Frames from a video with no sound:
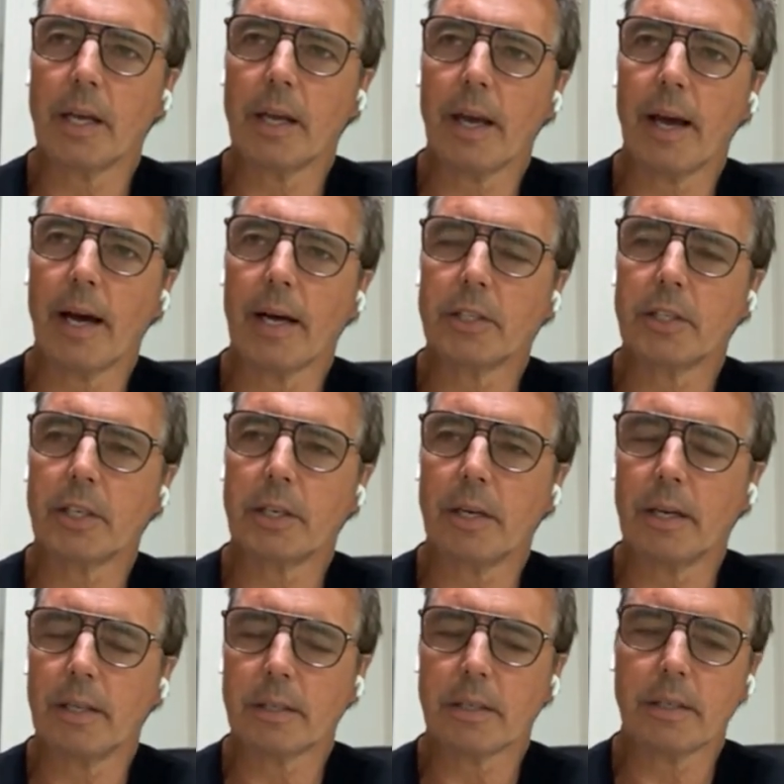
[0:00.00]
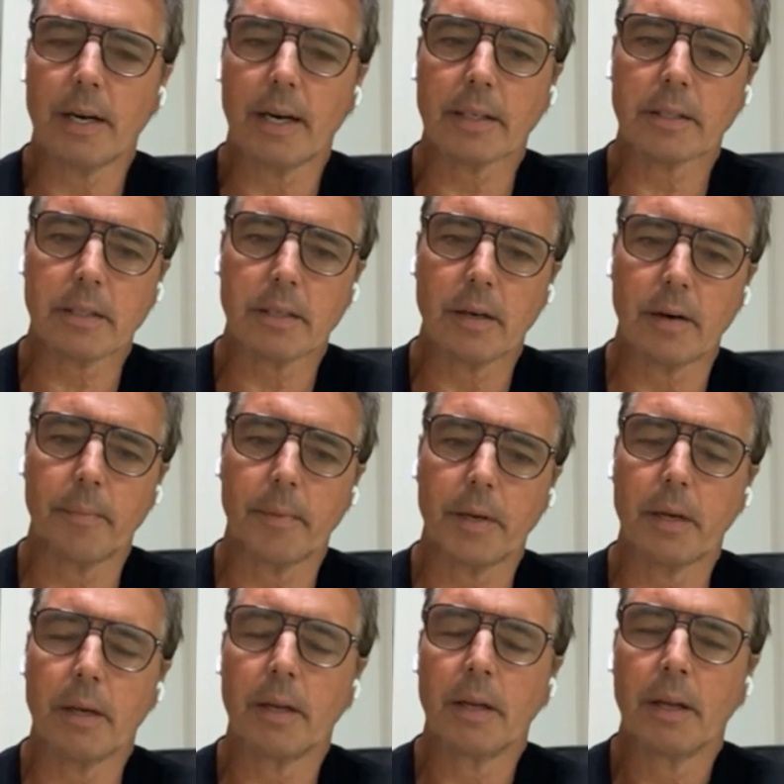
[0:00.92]
gadget. It's not some
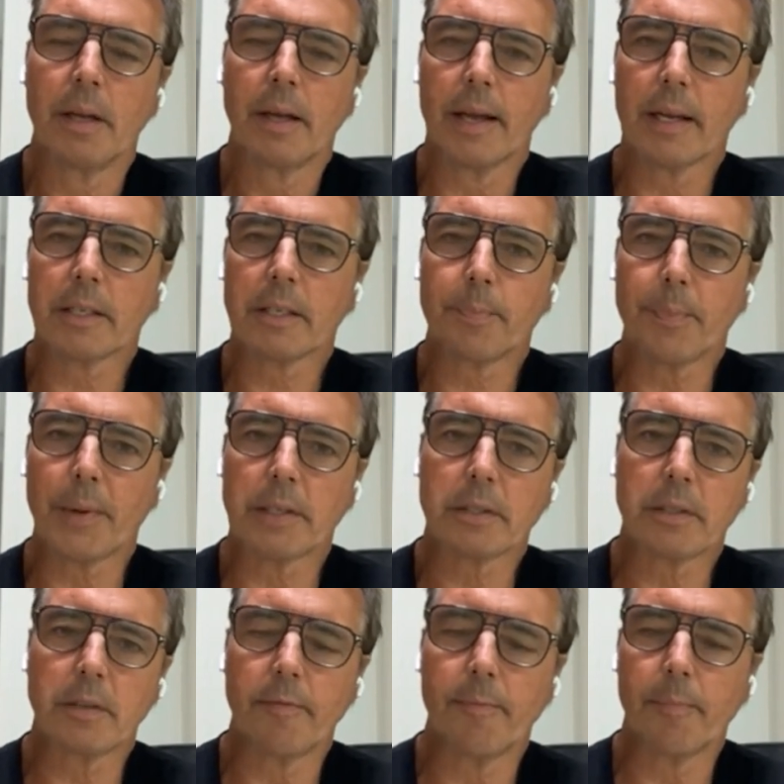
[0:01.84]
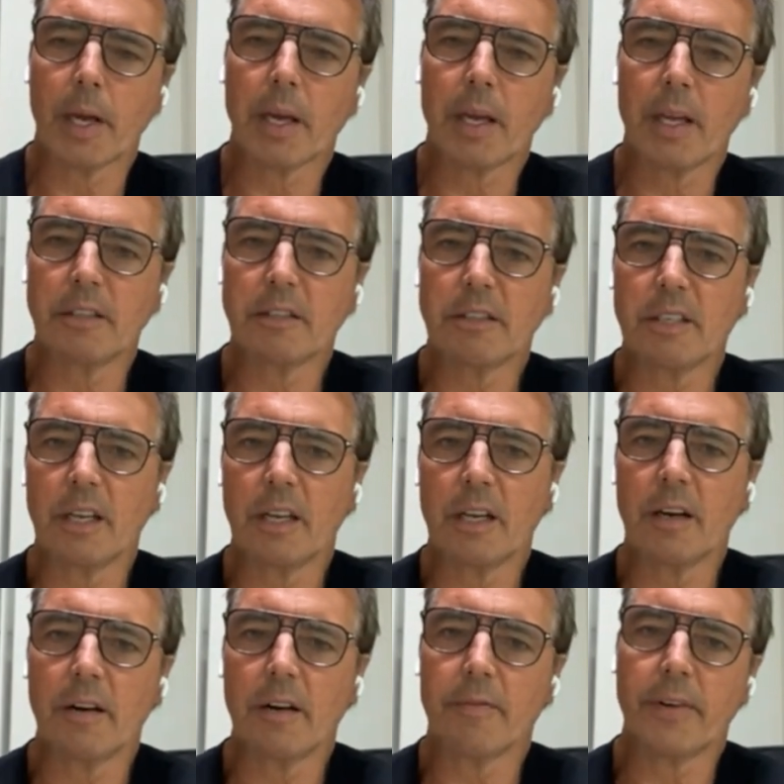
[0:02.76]
expensive McKinsey
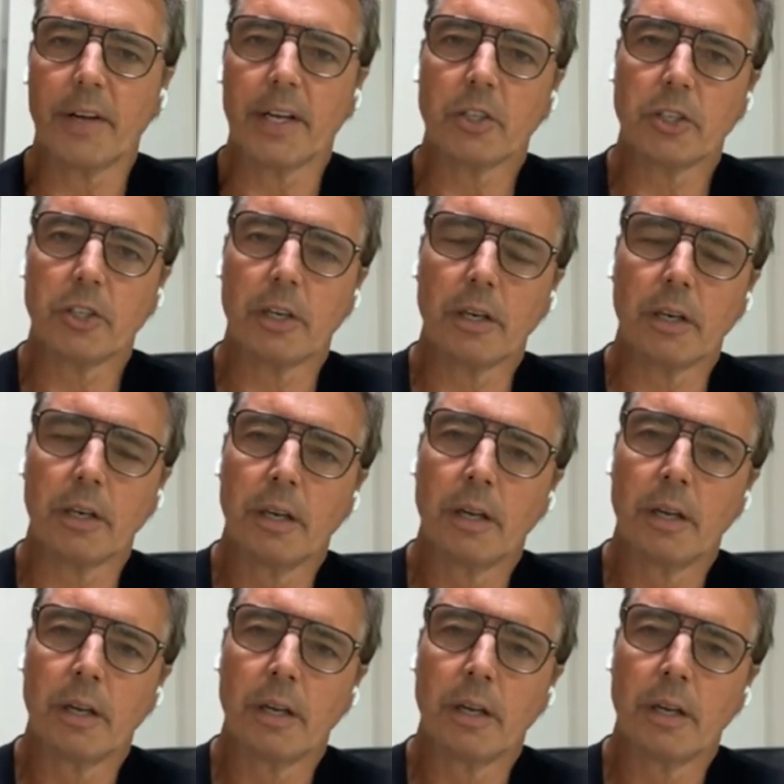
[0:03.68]
intervention.